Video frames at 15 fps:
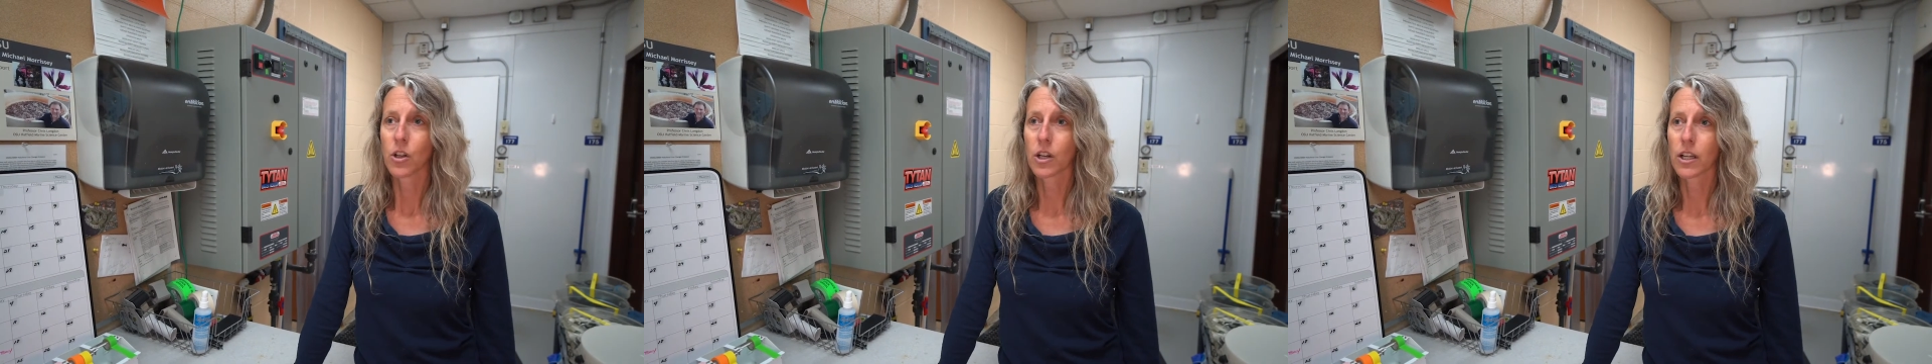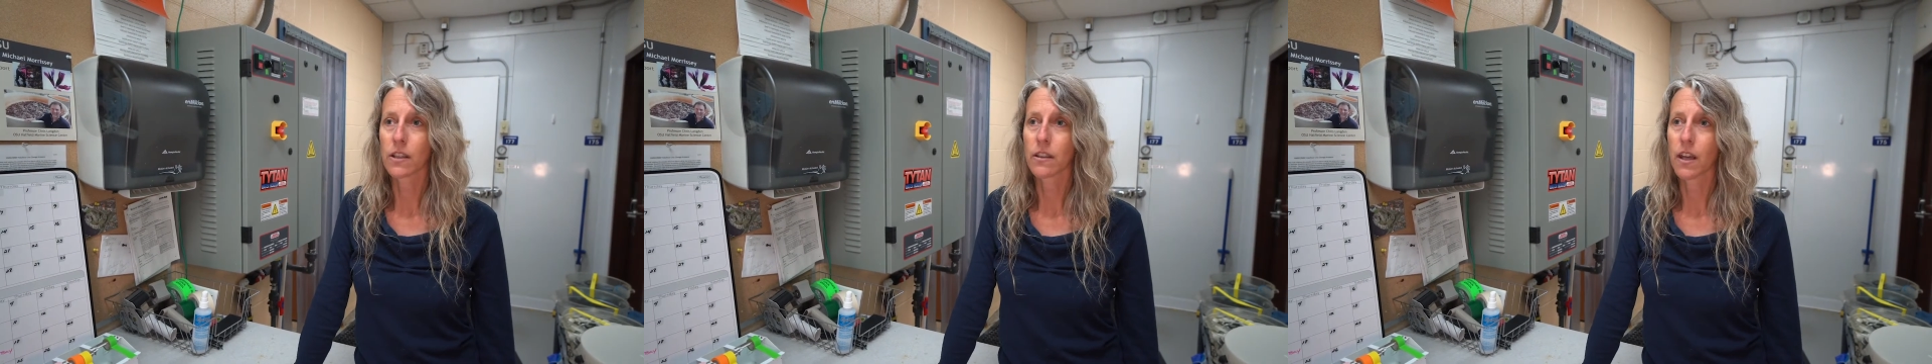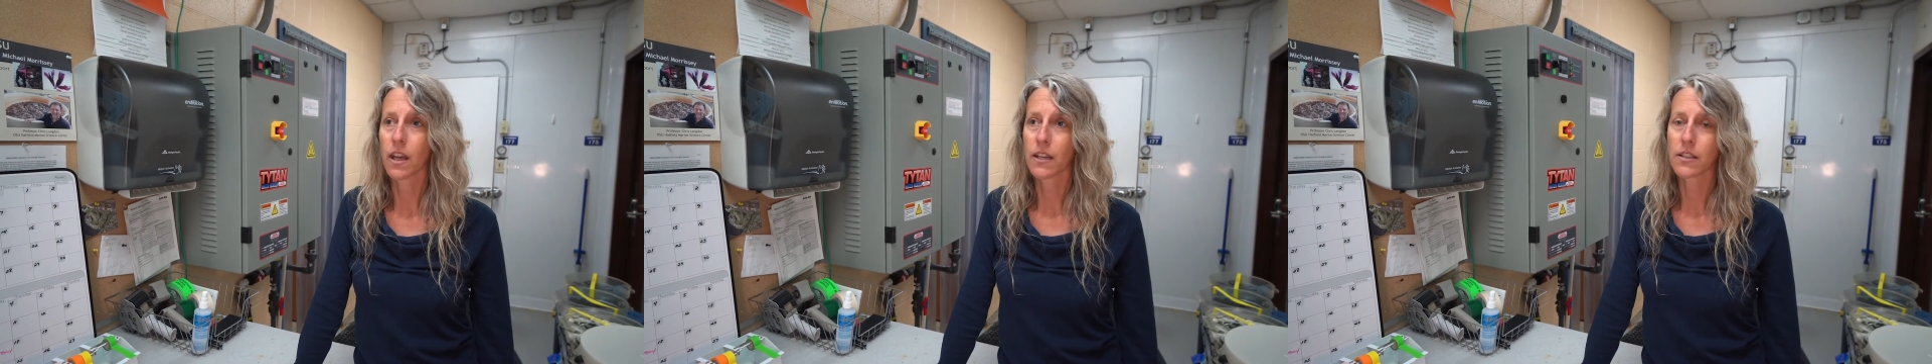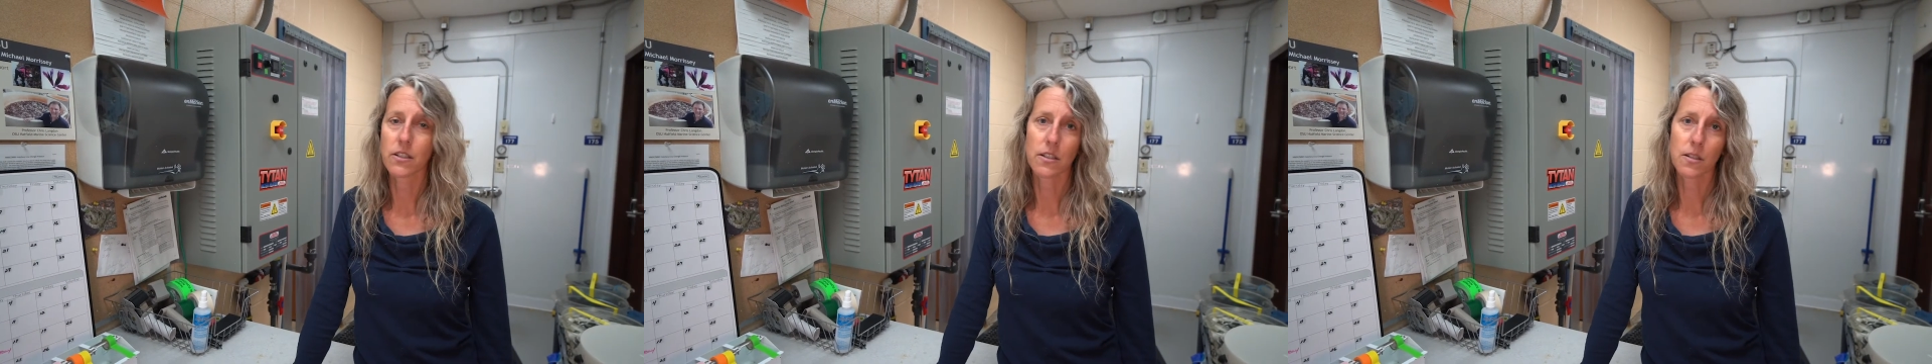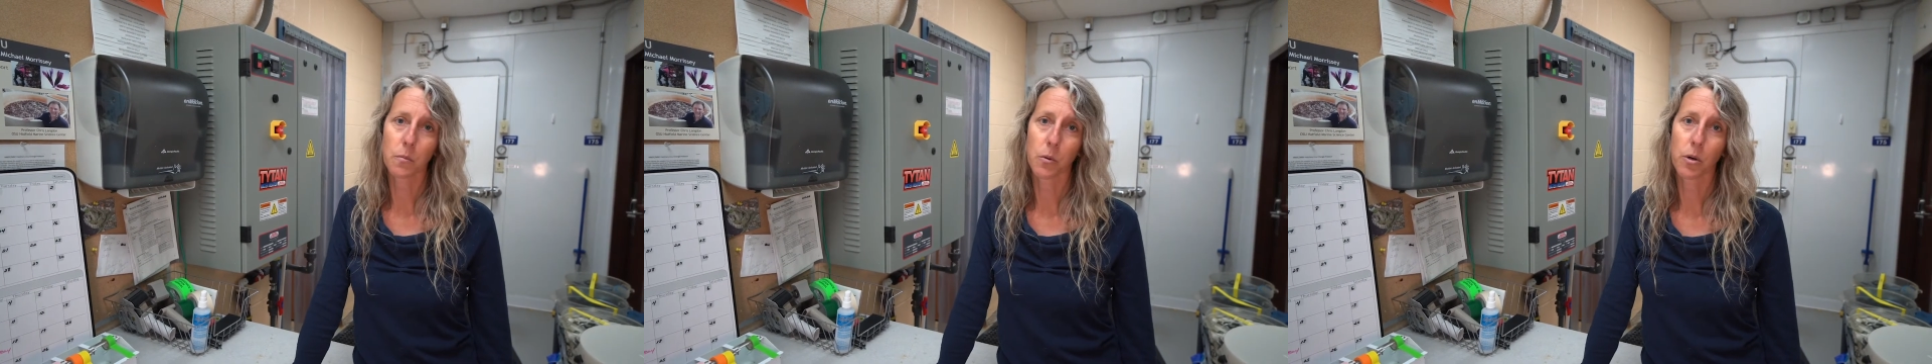look at the eggs
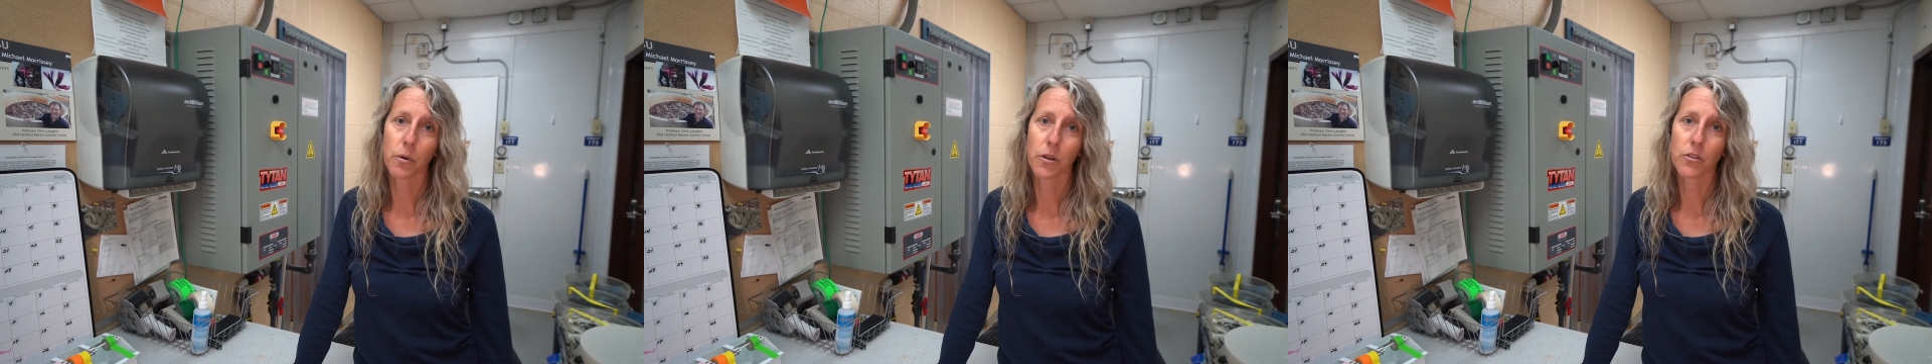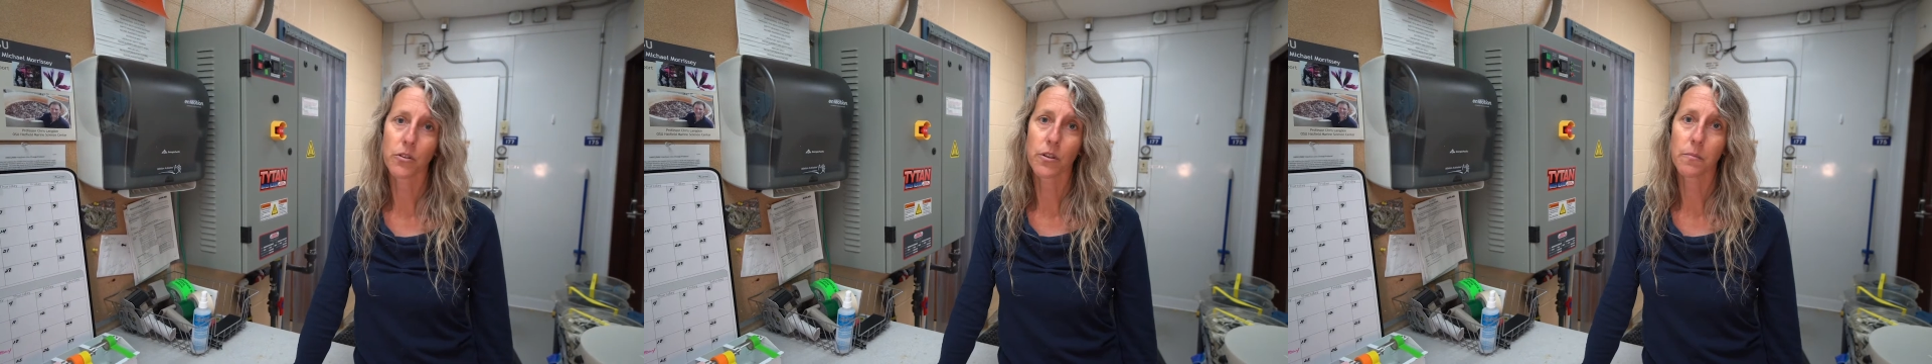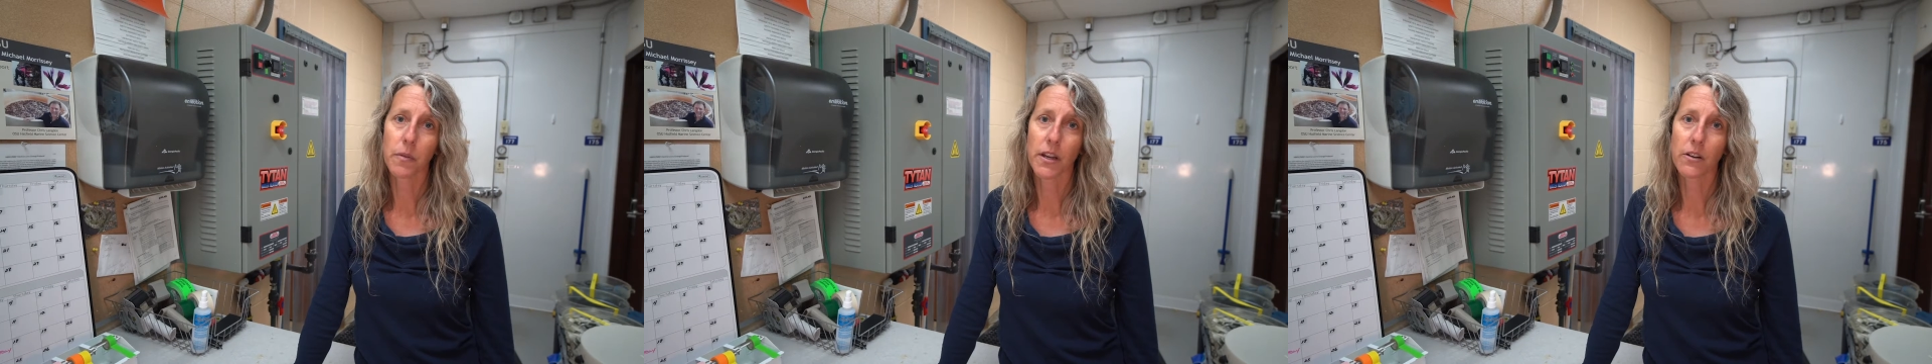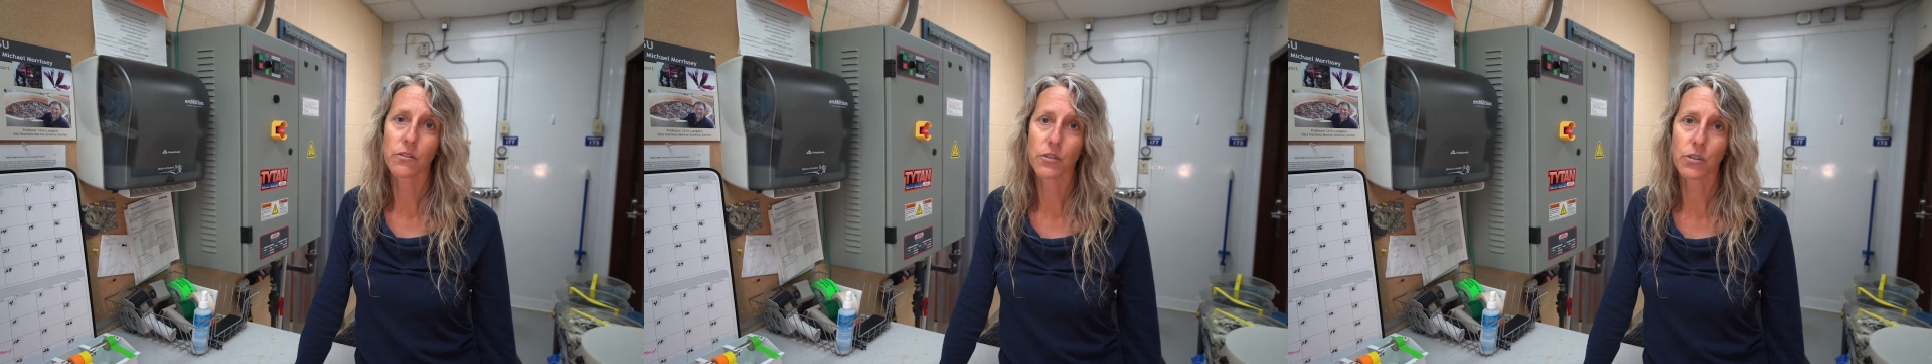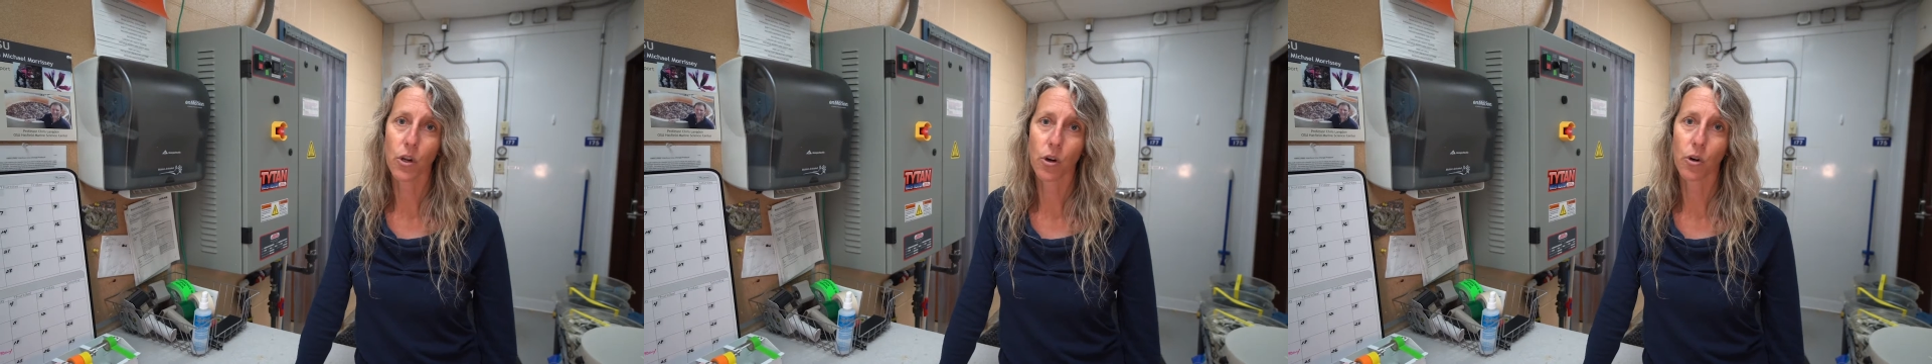and sperm under the
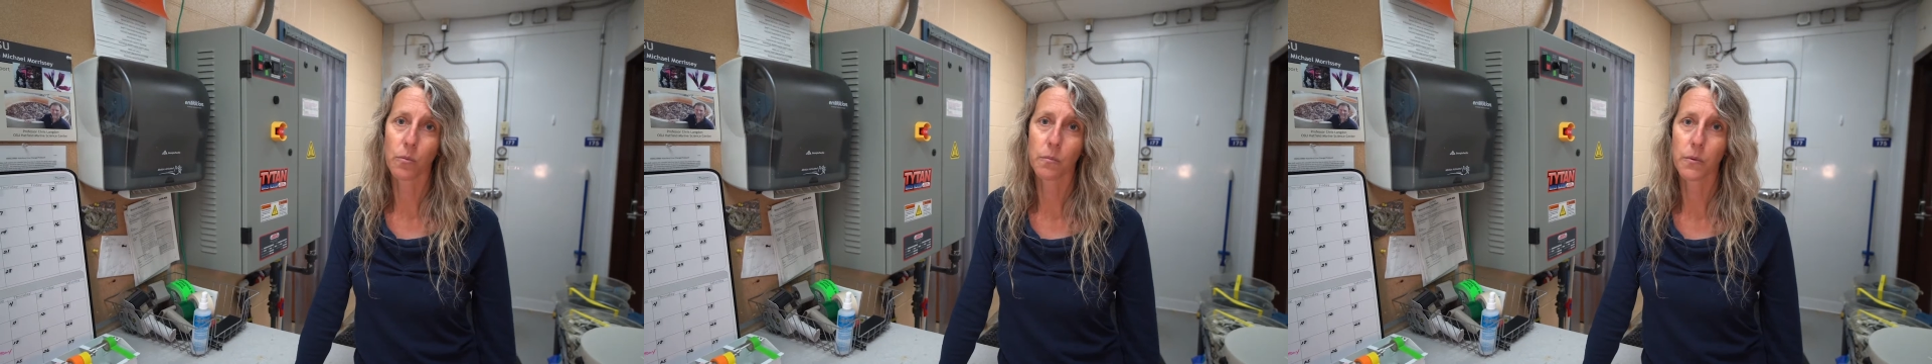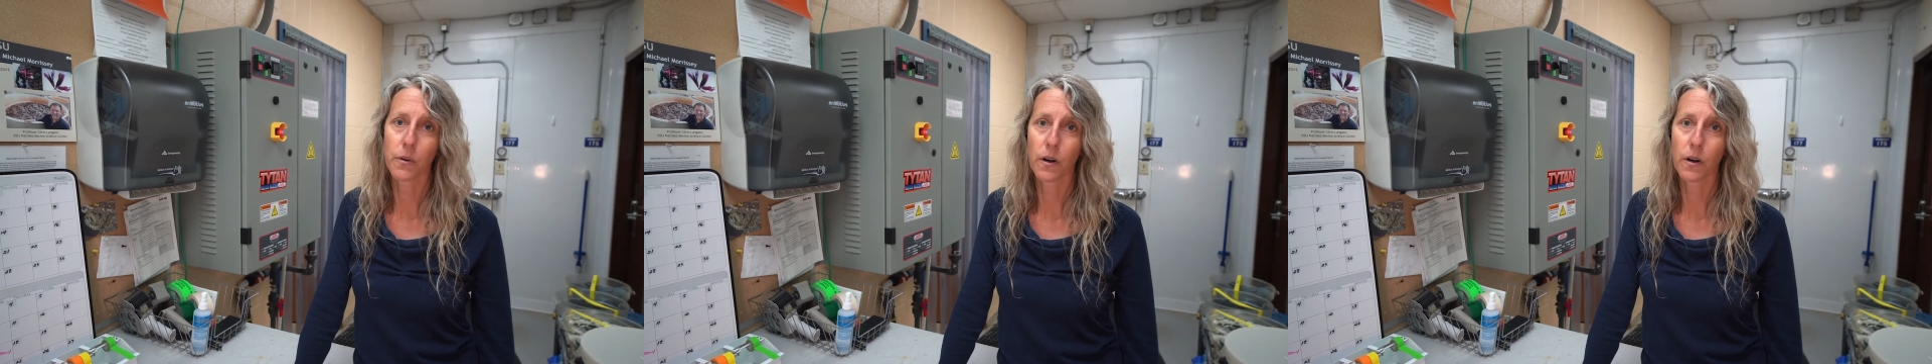microscope.